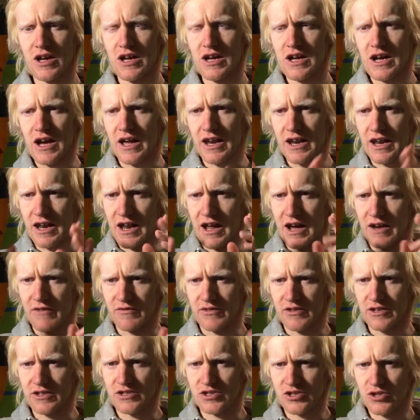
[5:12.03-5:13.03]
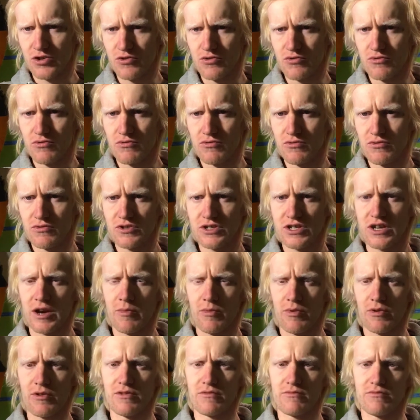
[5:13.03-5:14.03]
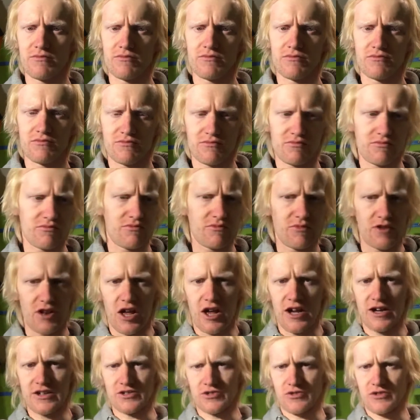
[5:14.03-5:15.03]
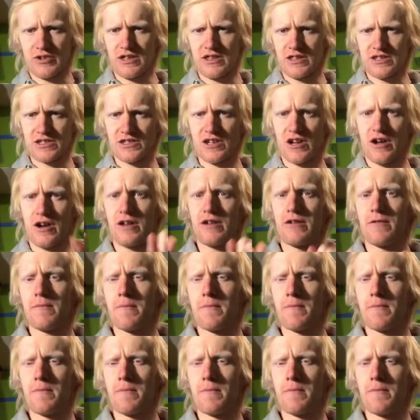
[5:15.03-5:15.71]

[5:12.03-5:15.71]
and then have the 2 separate lines on either side,